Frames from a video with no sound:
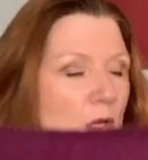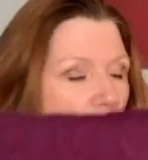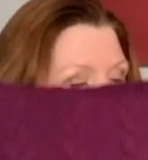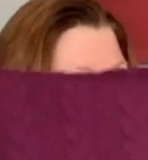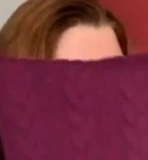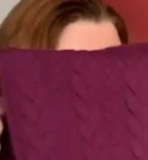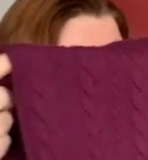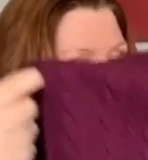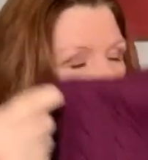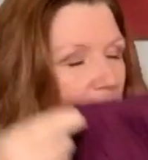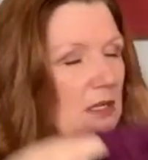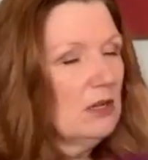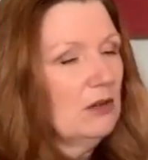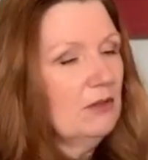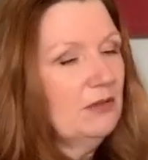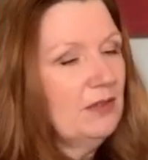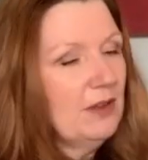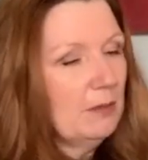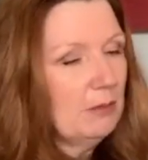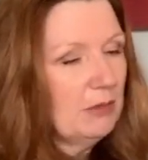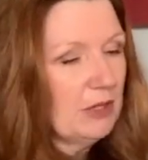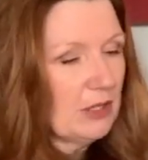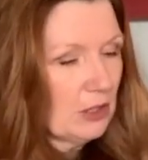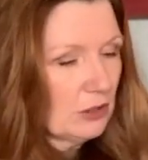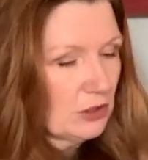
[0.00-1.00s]
quite a lot of
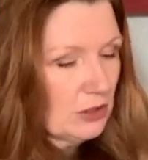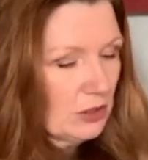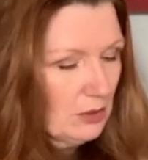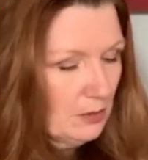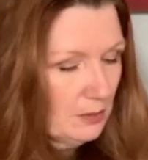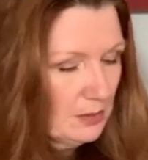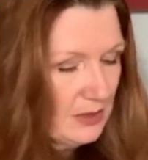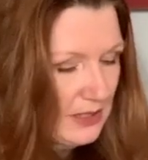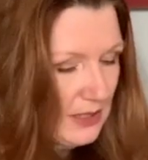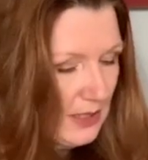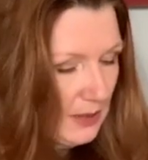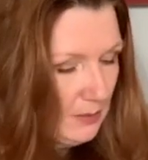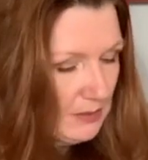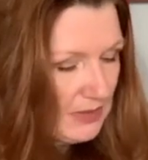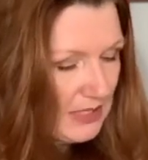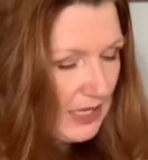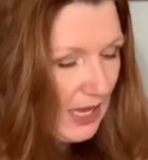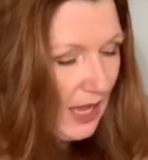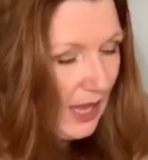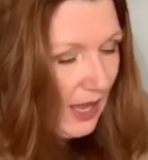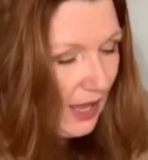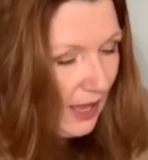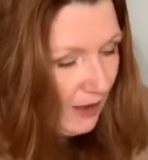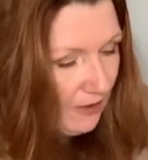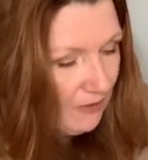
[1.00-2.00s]
fabric shops seem to
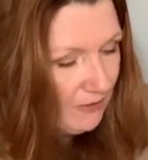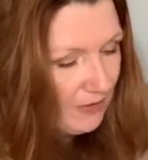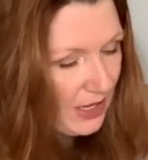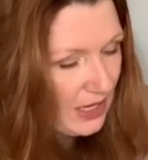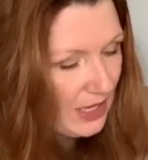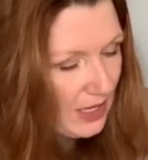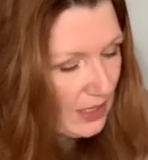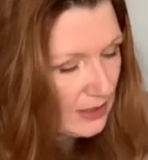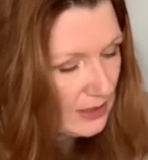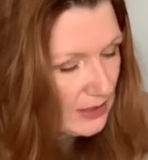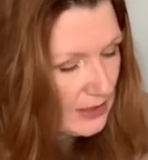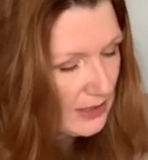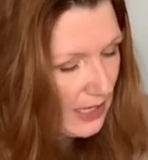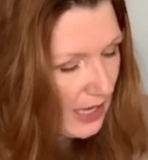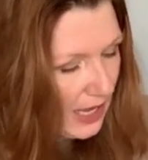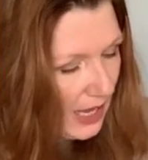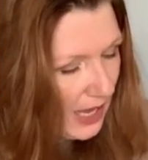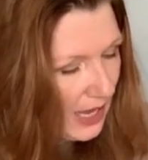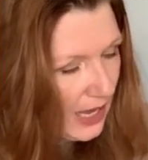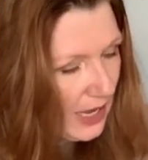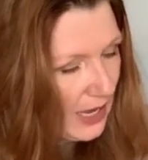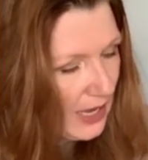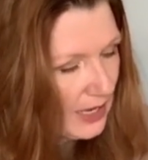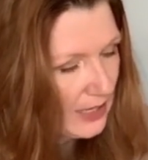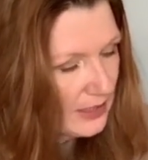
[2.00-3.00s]
have it
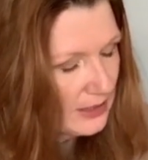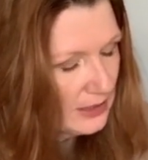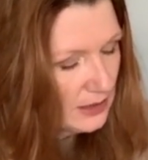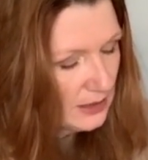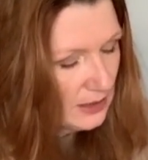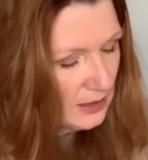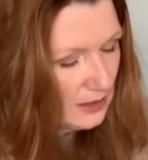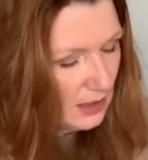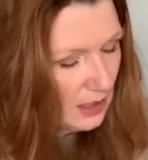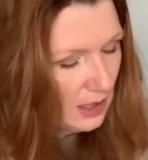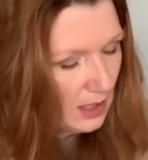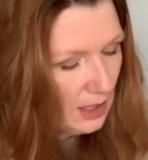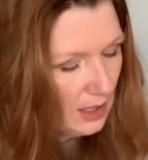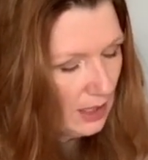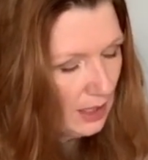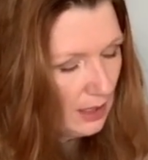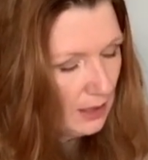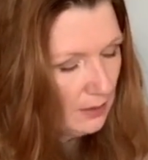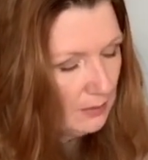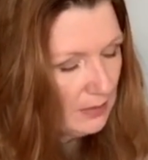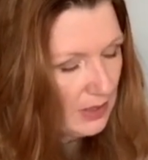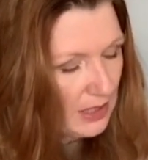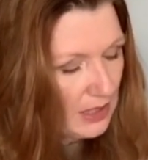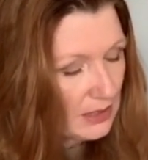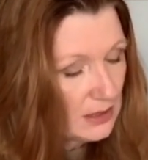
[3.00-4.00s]
and
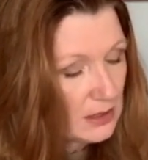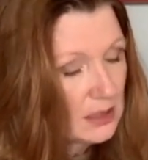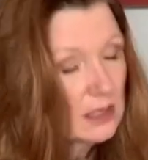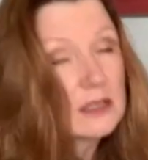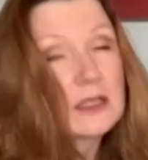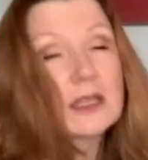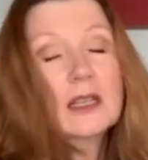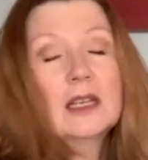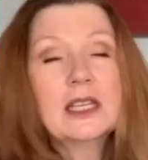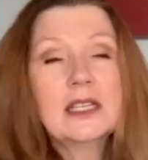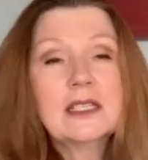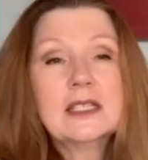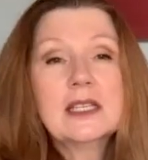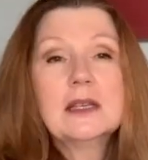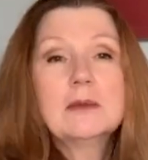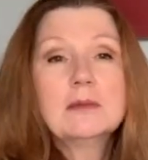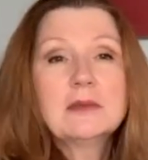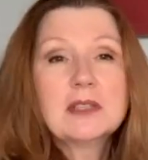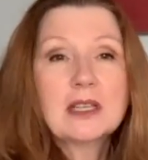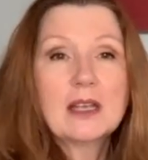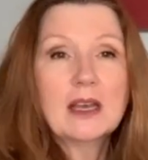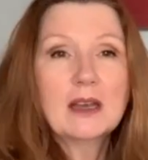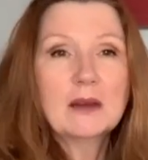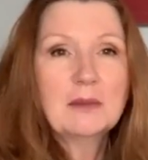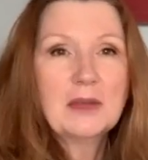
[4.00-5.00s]
um, it does seem
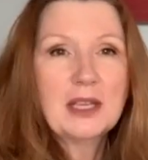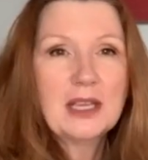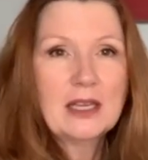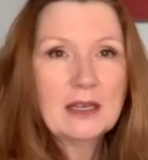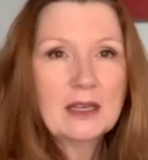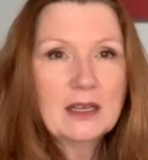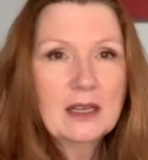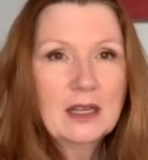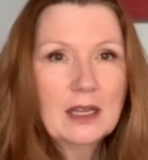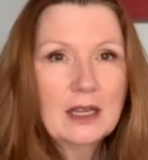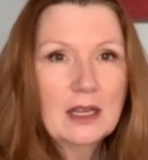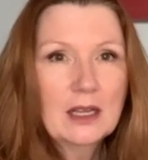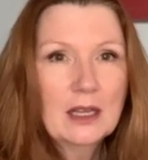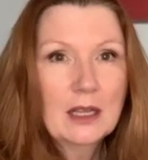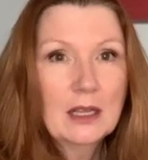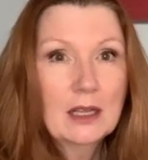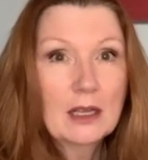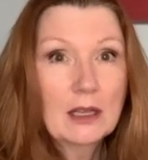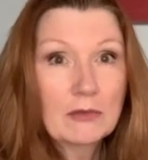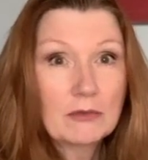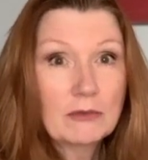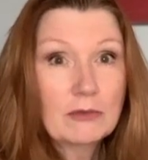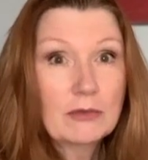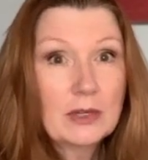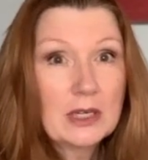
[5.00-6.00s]
to come in
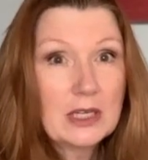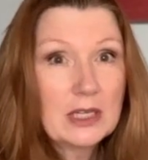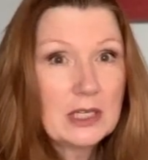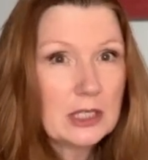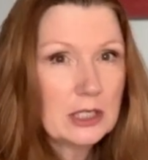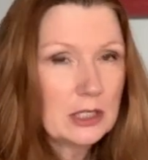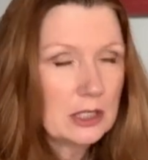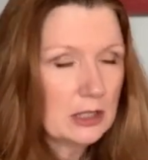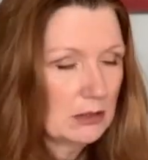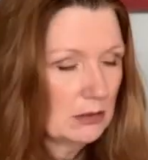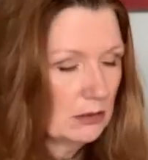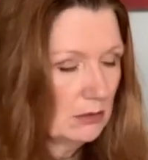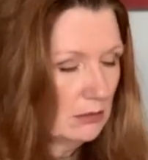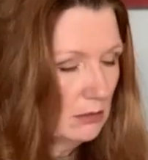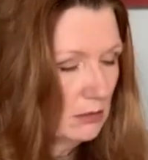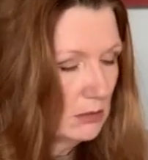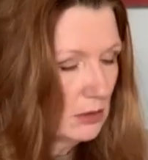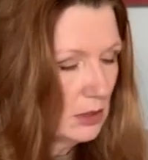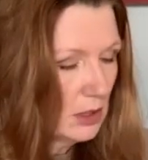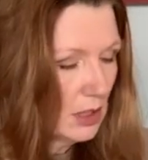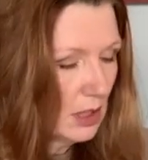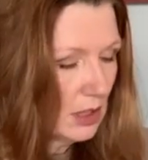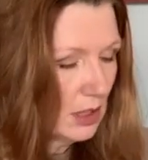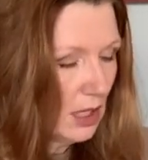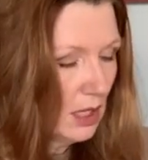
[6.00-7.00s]
a really
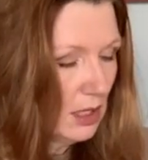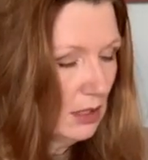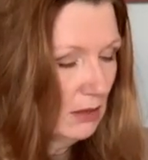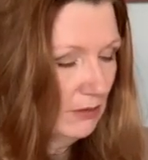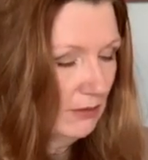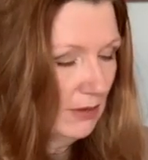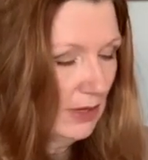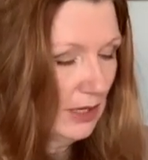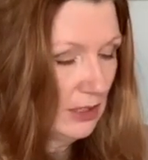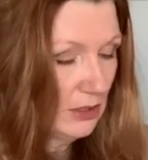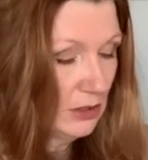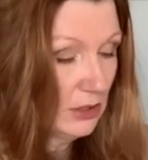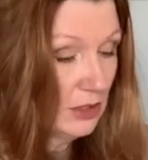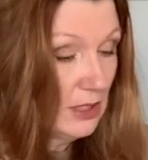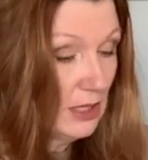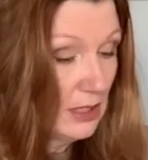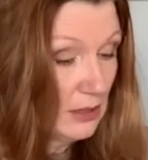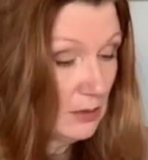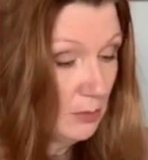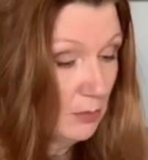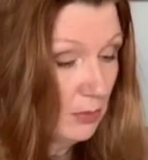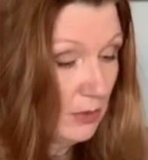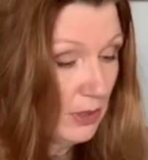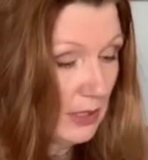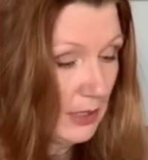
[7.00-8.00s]
huge colour range so
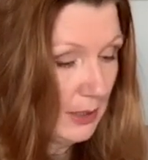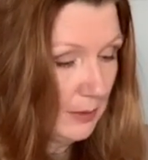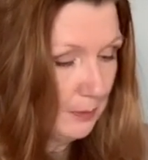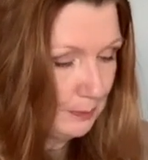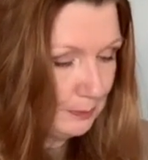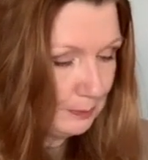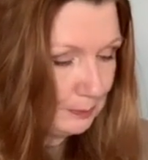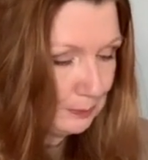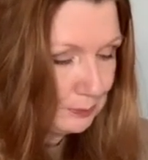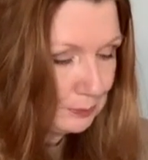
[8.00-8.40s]
that's brilliant